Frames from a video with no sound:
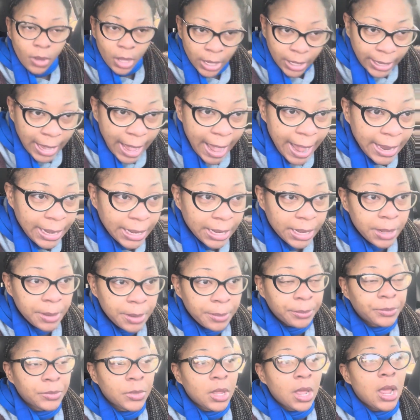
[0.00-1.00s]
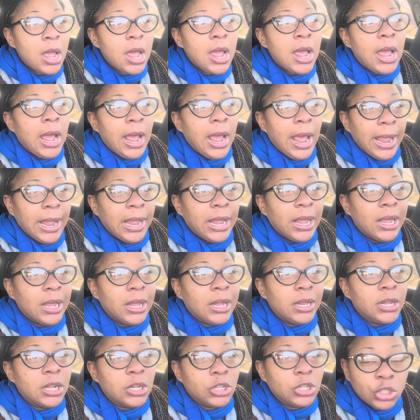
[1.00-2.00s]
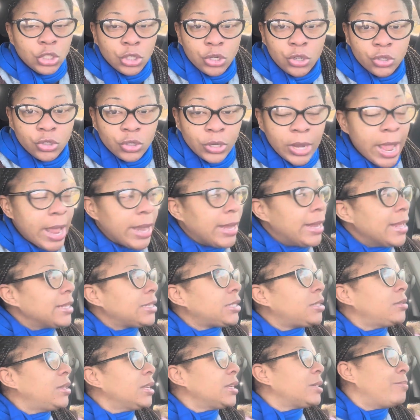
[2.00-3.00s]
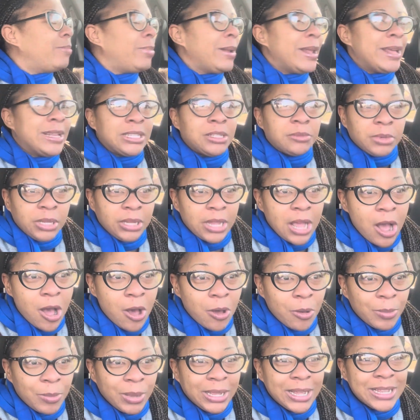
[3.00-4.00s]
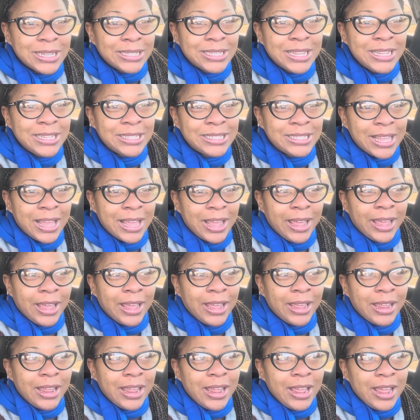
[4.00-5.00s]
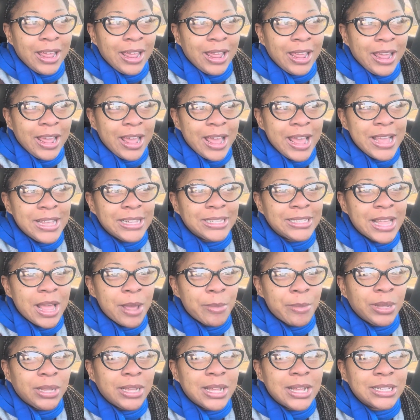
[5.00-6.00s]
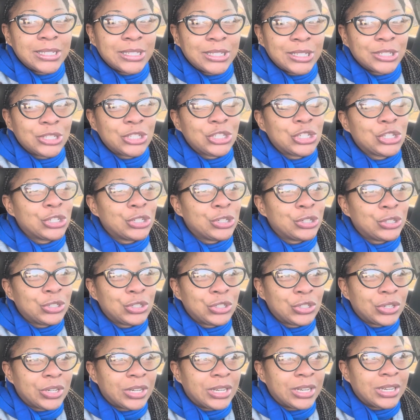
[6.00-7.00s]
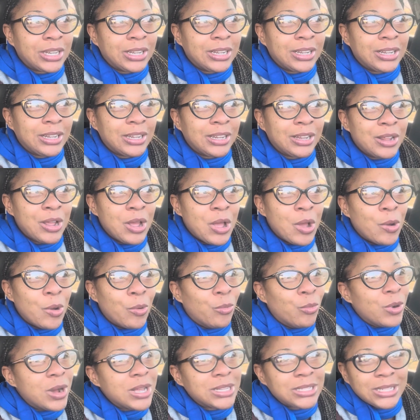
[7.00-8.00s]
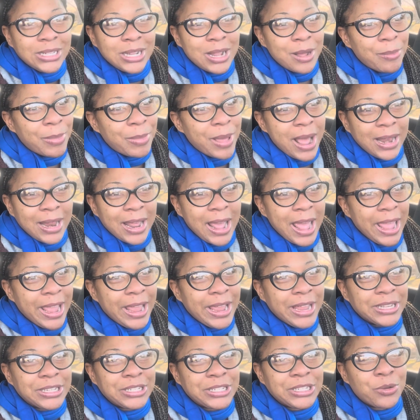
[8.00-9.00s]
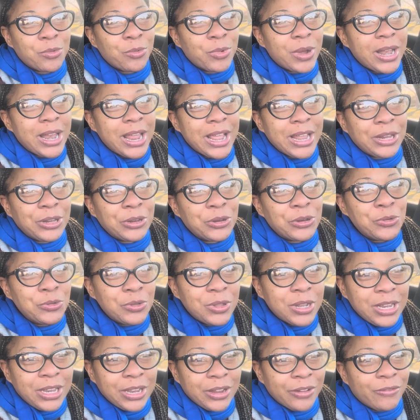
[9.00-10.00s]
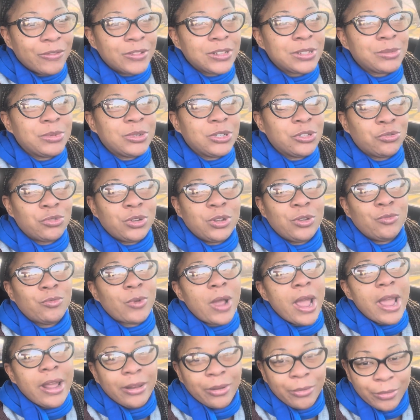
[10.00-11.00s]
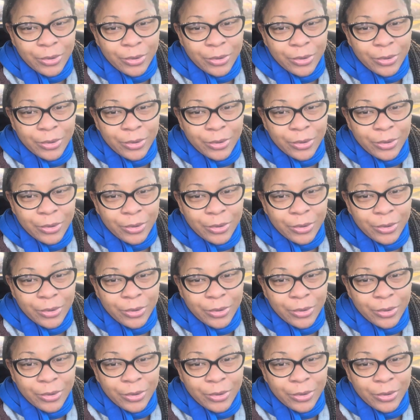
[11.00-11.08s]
Caleb, and the children. And this blessed me, y'all, because he said, because the children wasn't up out of age to where they knew the difference between right and